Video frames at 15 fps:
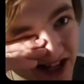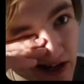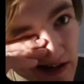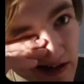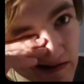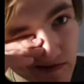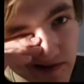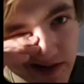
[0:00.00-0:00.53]
T-
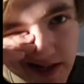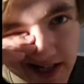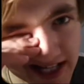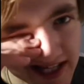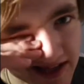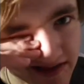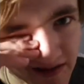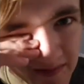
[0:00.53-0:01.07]
oh, and you've
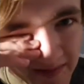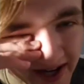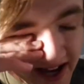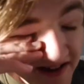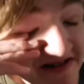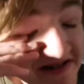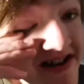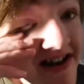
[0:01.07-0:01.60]
seen the
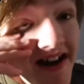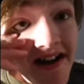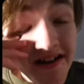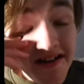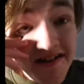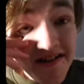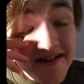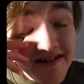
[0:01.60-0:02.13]
thumbnail.
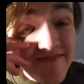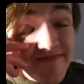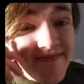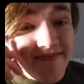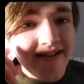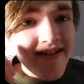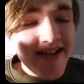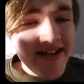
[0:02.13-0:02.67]

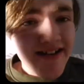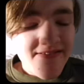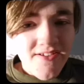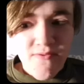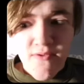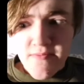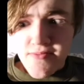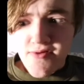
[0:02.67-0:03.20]
Um,
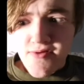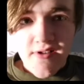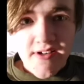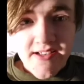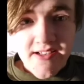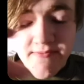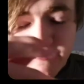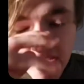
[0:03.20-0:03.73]
you know, I'm
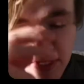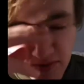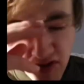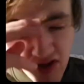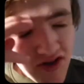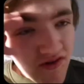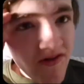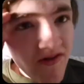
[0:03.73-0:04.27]
crying.
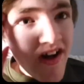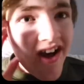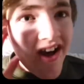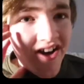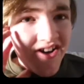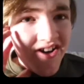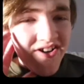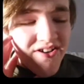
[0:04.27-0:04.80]
Emotional.
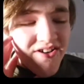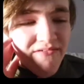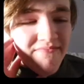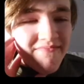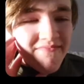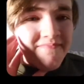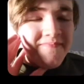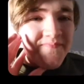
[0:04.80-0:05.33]

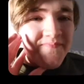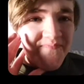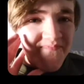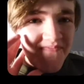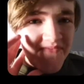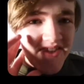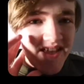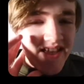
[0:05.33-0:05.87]
Um,
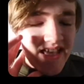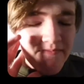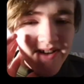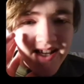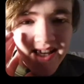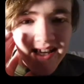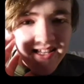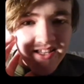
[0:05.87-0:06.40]
and
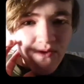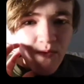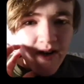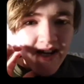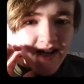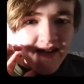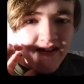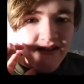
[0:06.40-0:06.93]
Emily is
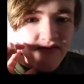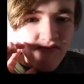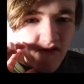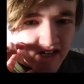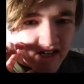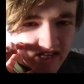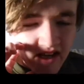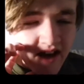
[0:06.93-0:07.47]
Away
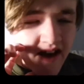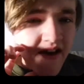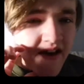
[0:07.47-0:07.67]
3.